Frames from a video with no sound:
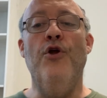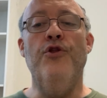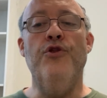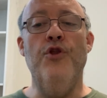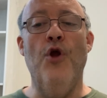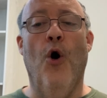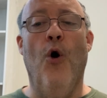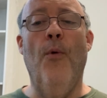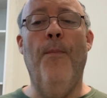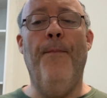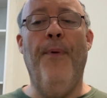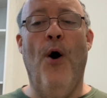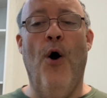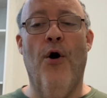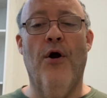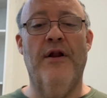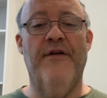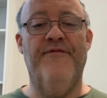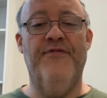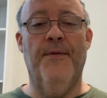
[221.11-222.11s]
no
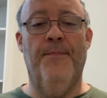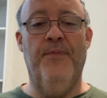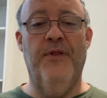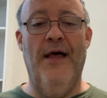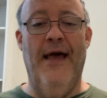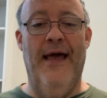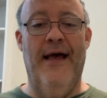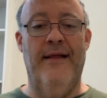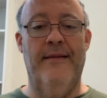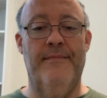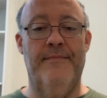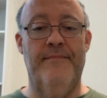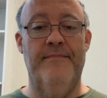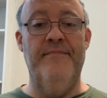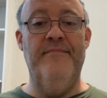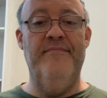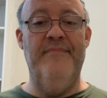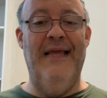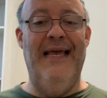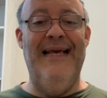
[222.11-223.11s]
part of the plant
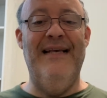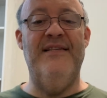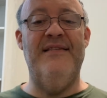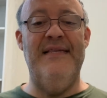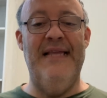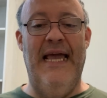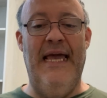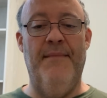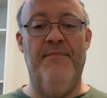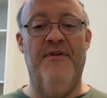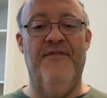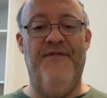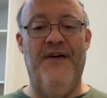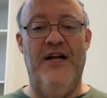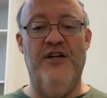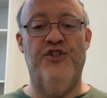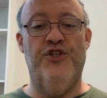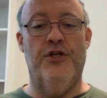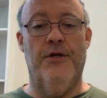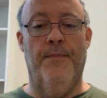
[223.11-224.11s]
is named a
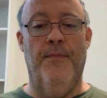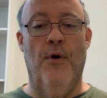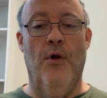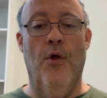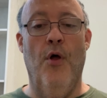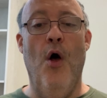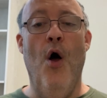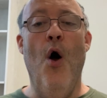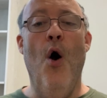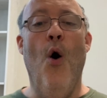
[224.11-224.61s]
vegetable.